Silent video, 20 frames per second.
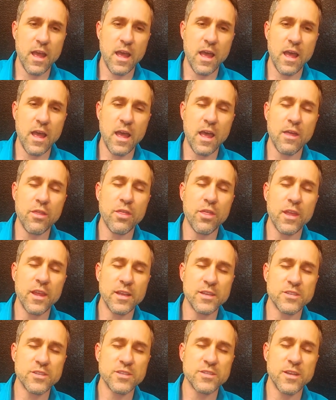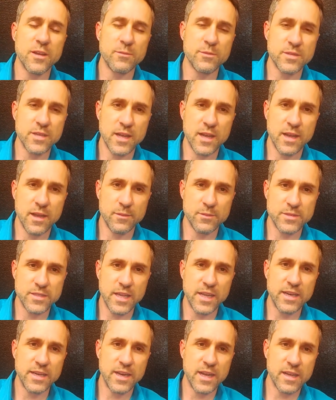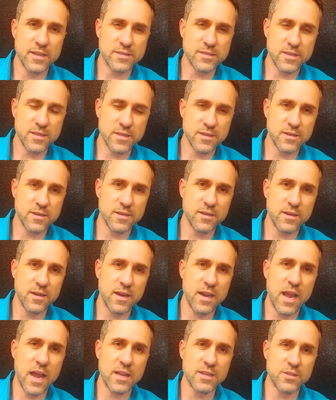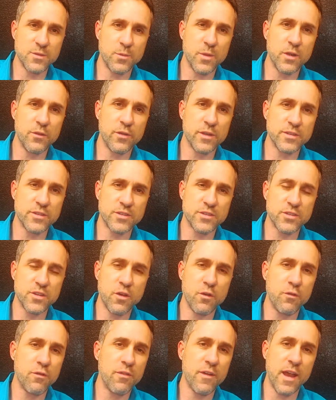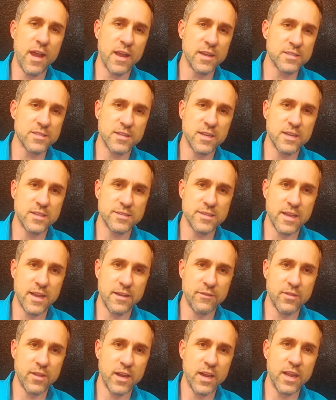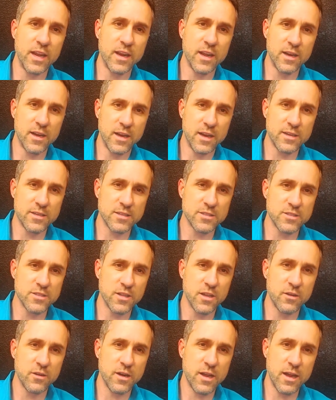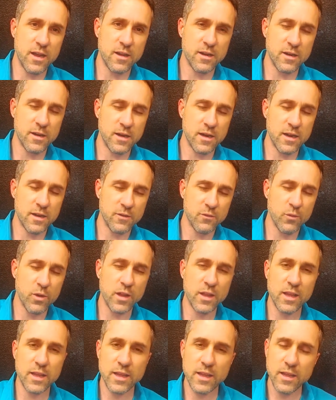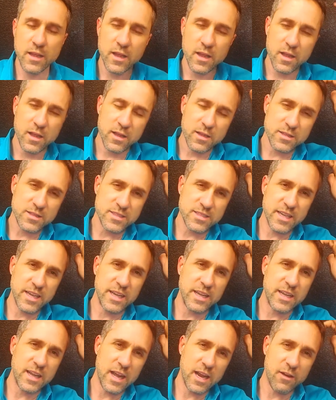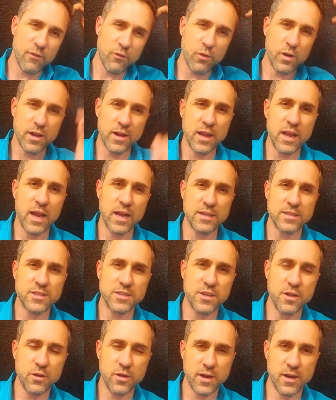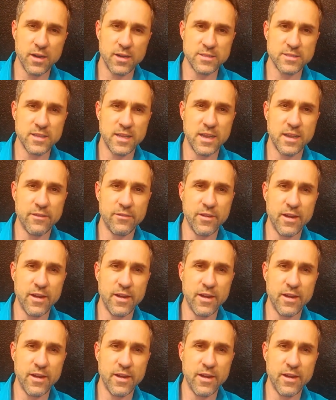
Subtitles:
I think sometimes God's moving so fast in his life that he doesn't get to slow down and really see kind of what God's doing in his life.